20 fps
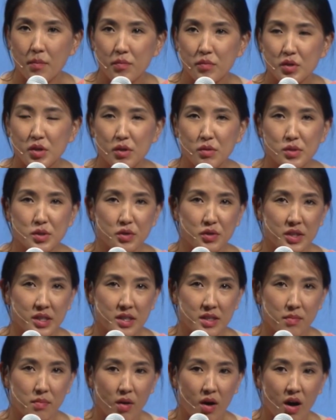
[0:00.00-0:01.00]

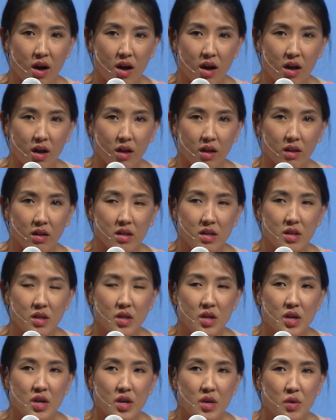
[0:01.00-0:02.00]
during Nepal,
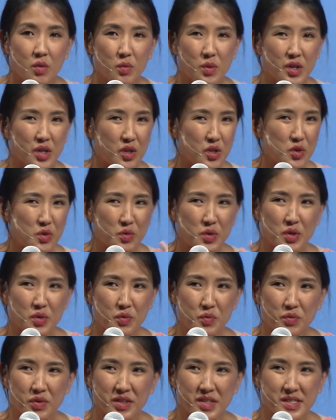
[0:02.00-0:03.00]
you
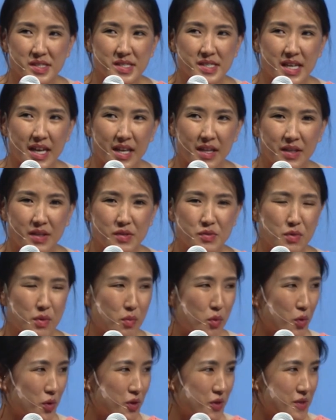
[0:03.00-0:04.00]
couldn't really send
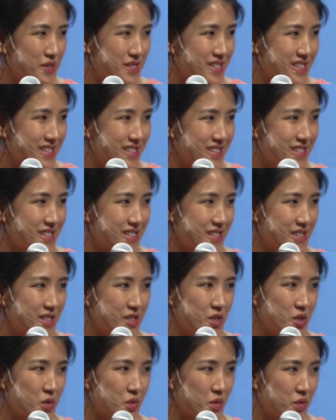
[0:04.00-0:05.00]
reporters into
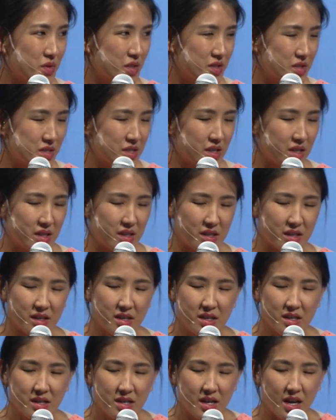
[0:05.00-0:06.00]
the
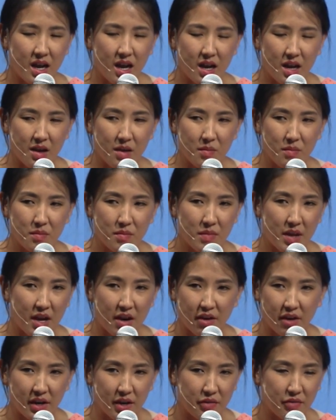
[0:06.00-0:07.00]

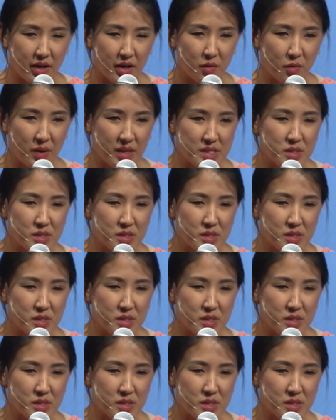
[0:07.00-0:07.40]
area right away.